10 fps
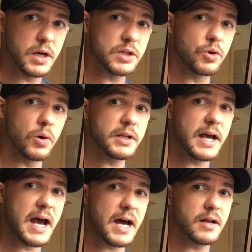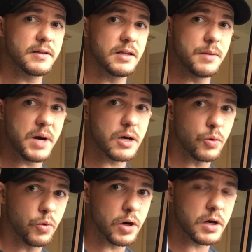It's going to add on to the amount
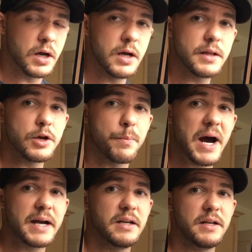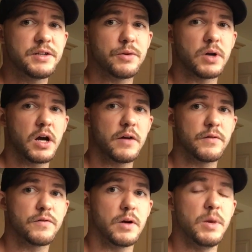of work that your body needs to
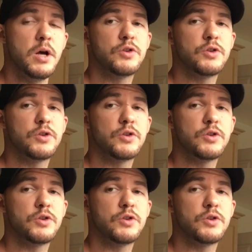recover from.